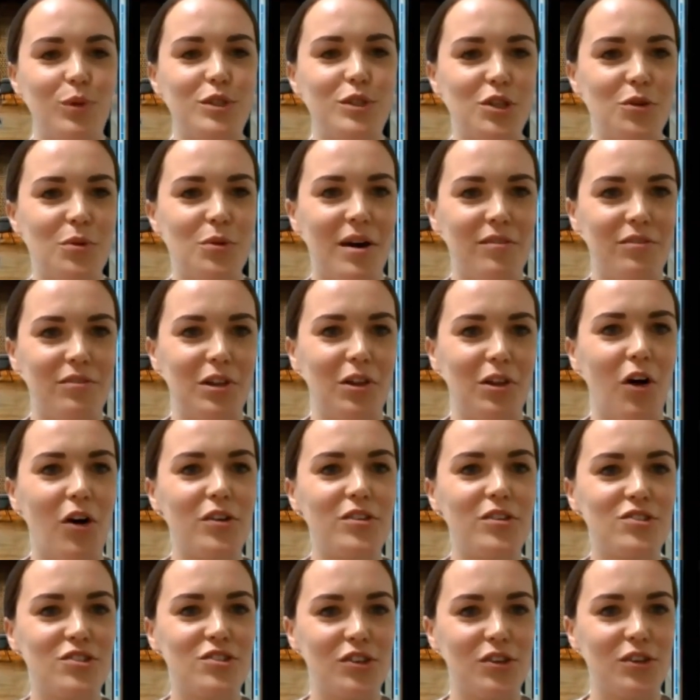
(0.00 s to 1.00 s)
we do have a
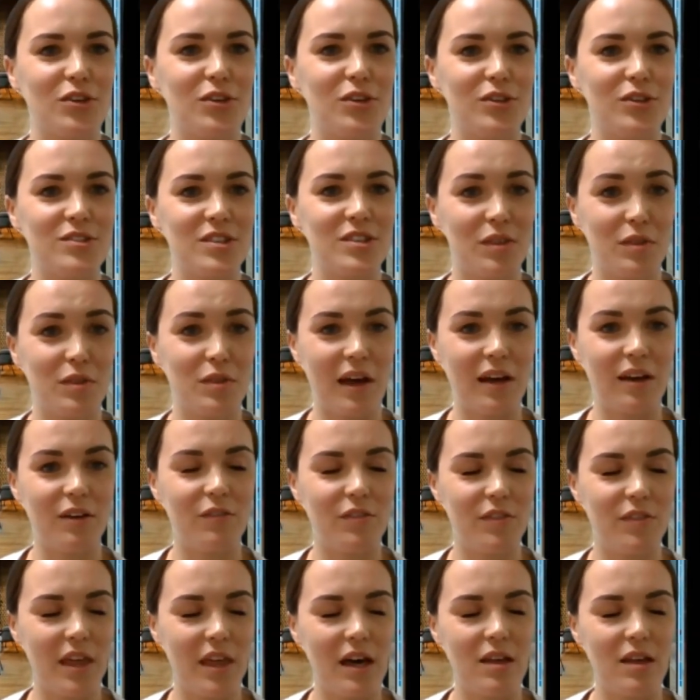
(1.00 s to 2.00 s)
lot to thank
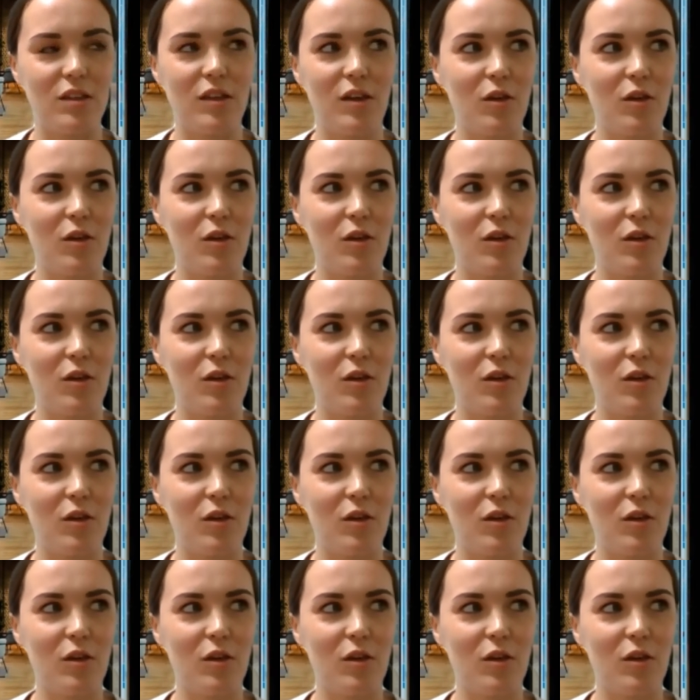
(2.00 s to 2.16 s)
for that.